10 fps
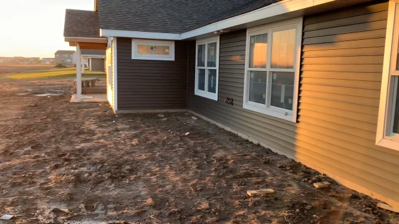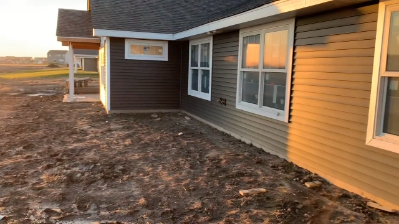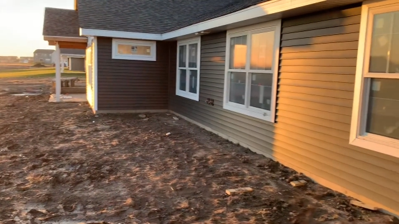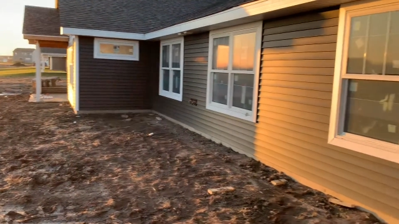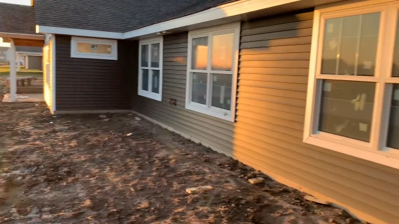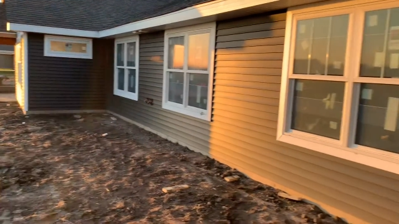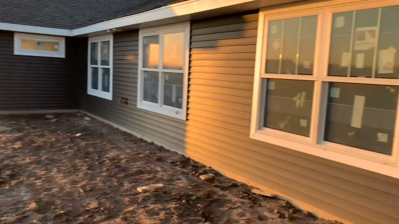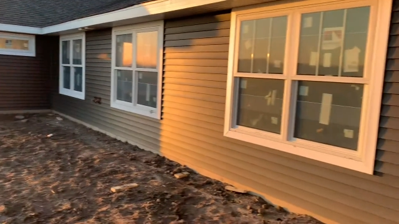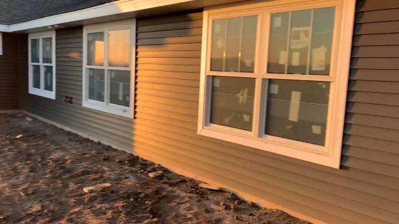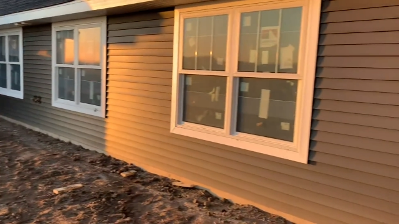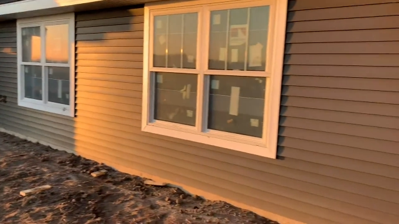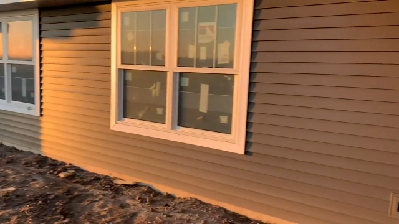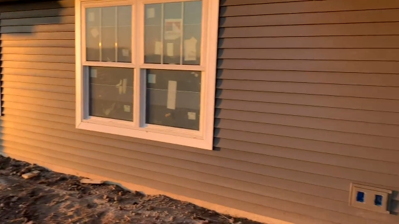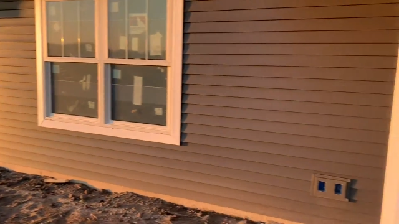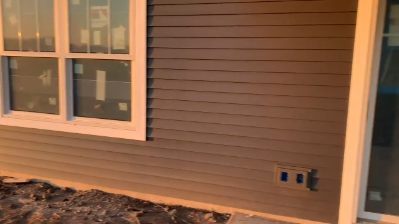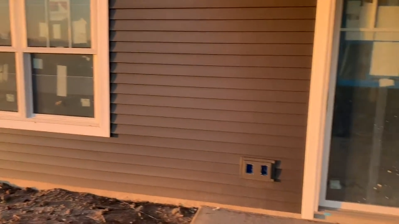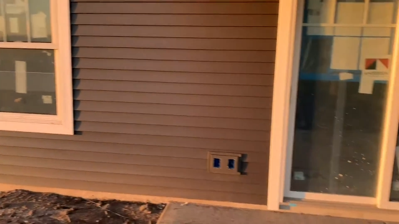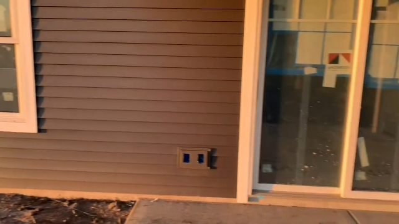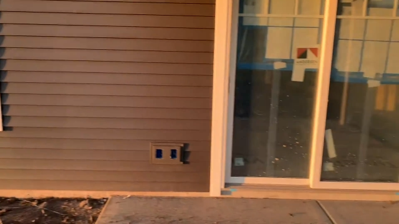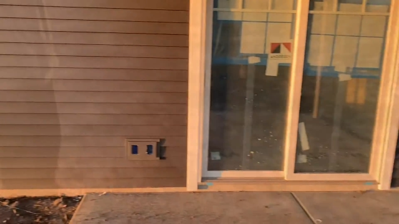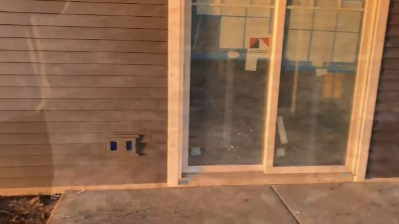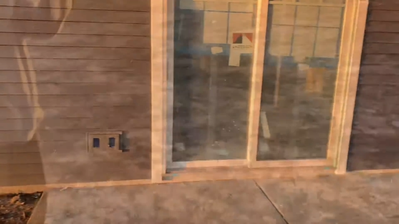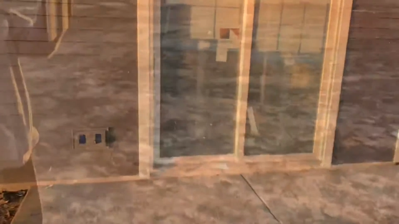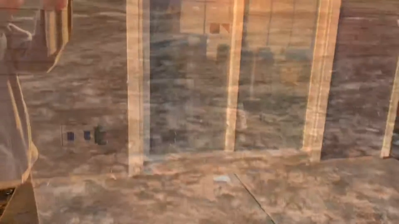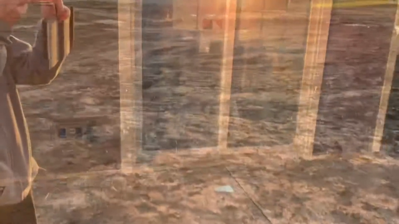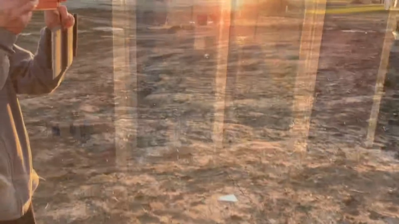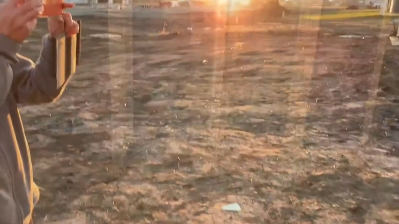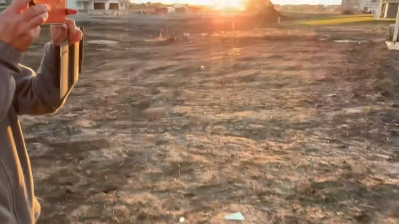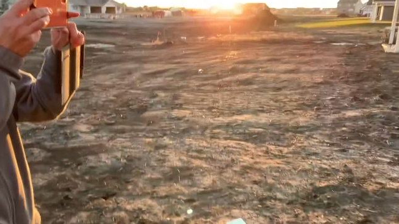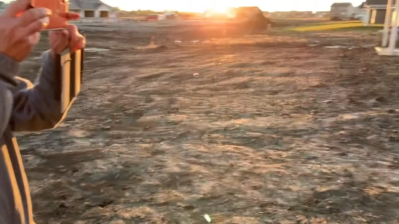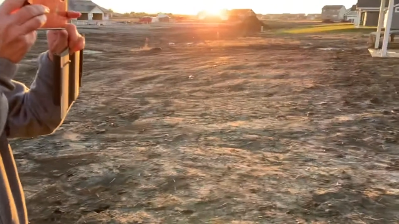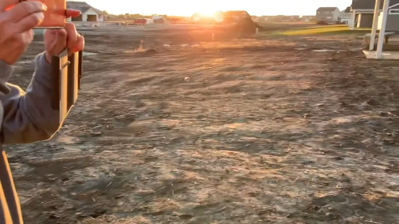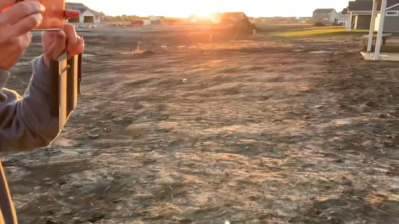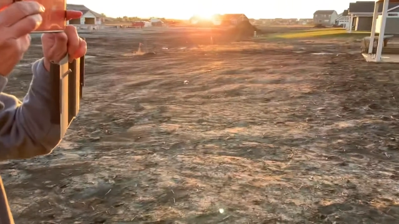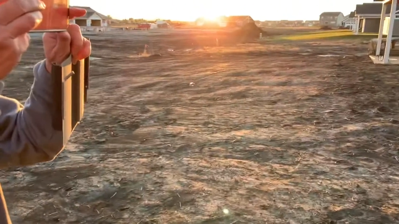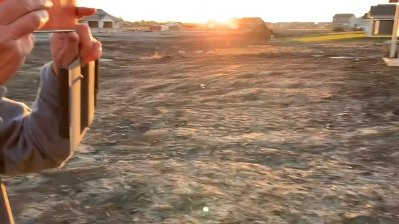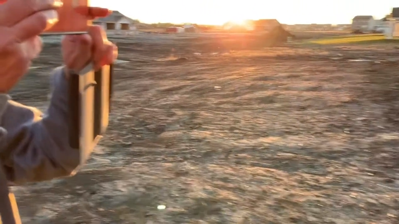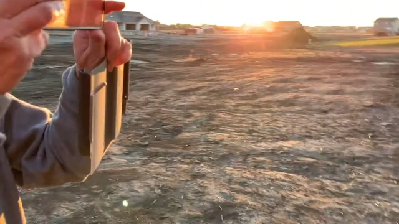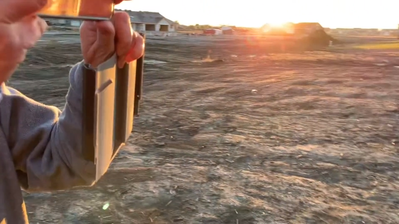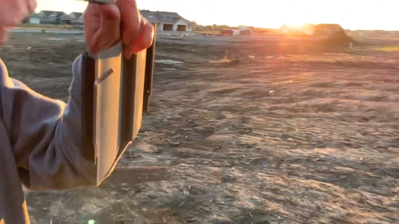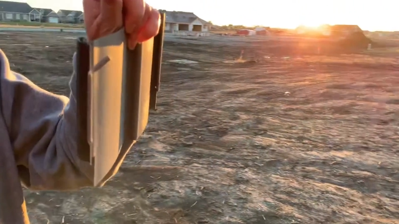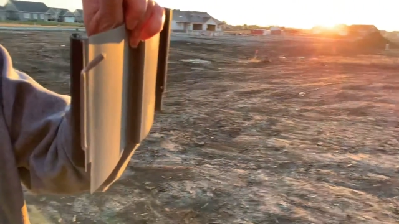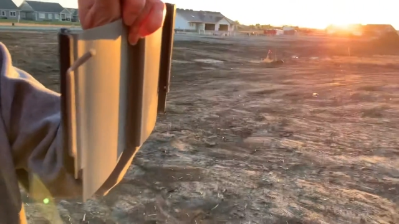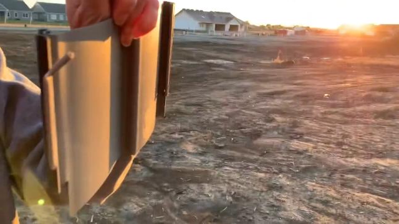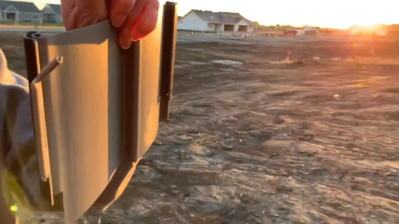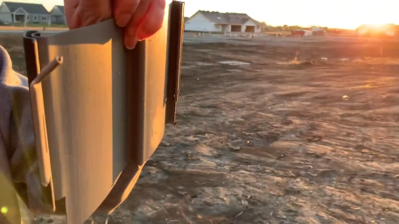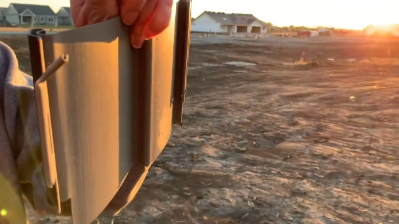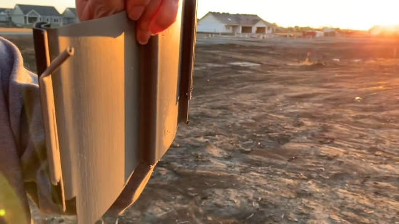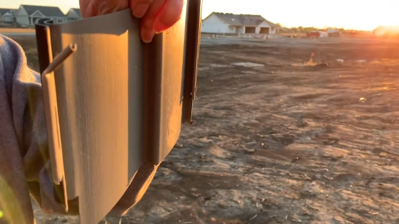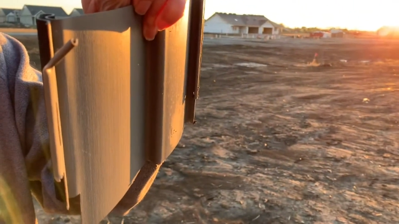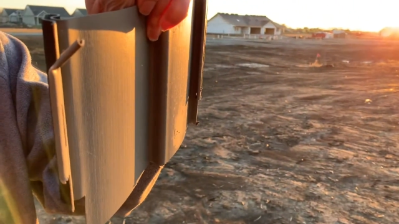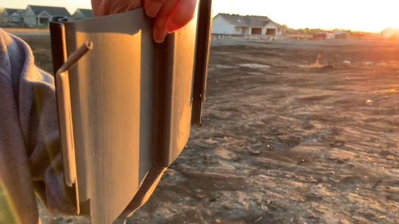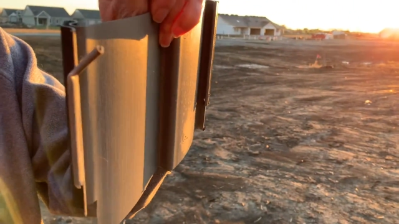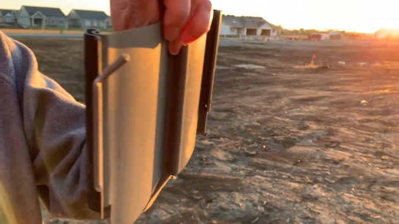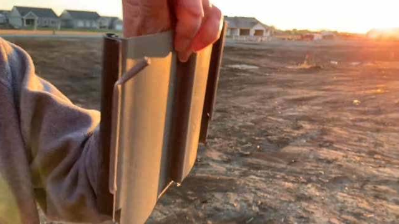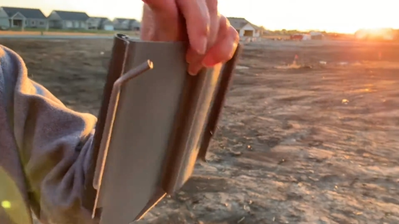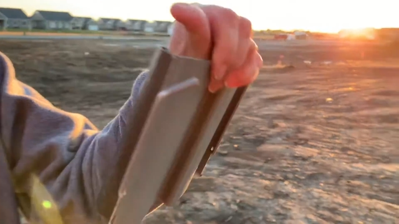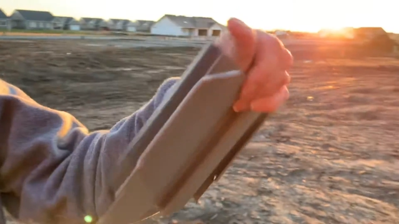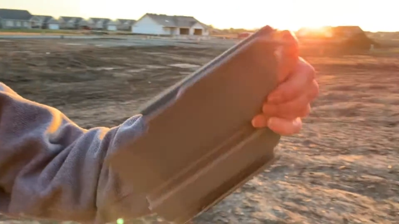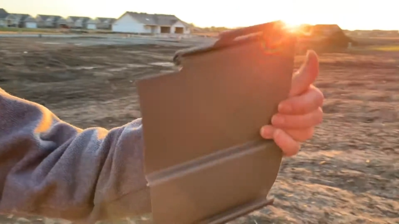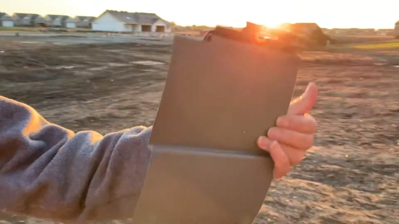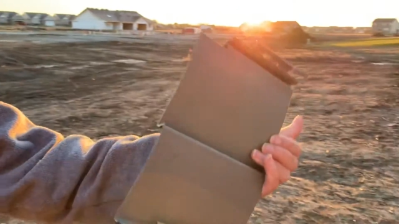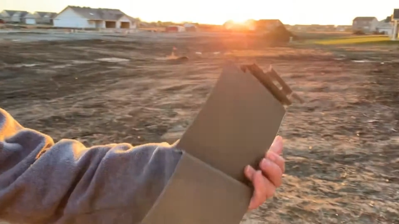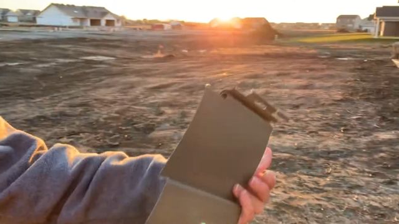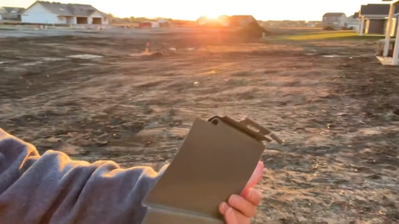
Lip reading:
Nobody's mouth can be seen.